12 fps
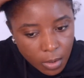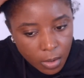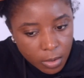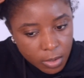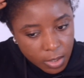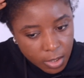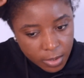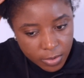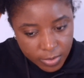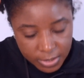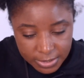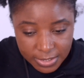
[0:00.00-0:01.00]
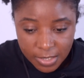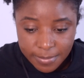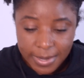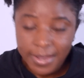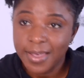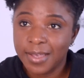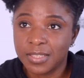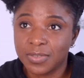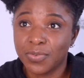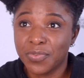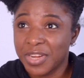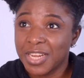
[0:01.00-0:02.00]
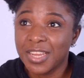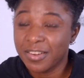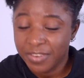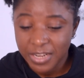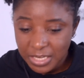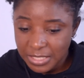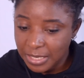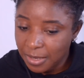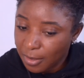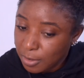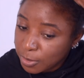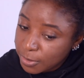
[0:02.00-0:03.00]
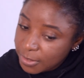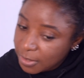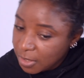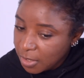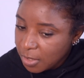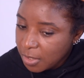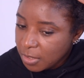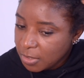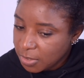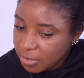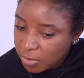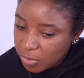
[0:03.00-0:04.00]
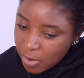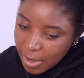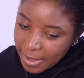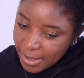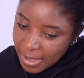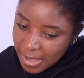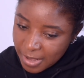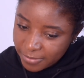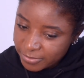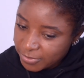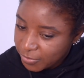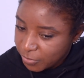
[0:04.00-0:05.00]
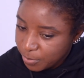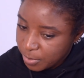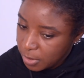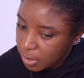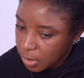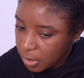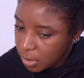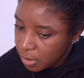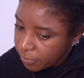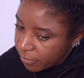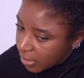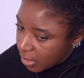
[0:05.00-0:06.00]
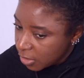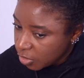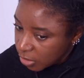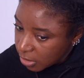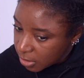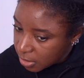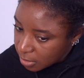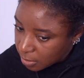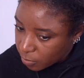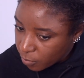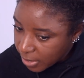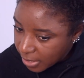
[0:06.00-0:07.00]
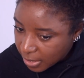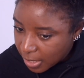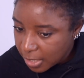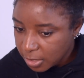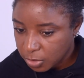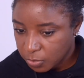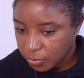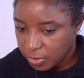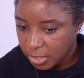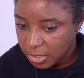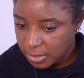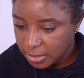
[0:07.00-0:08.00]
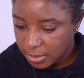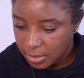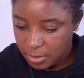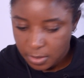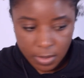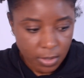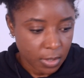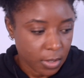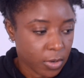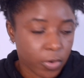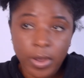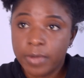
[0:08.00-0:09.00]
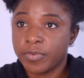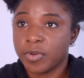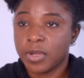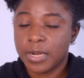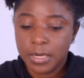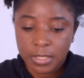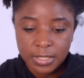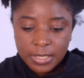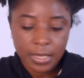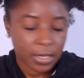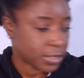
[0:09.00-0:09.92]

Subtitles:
Okay, you can see my hair is really tangled. So I have to be really gentle when I do this. Oh, I forgot, I need to get a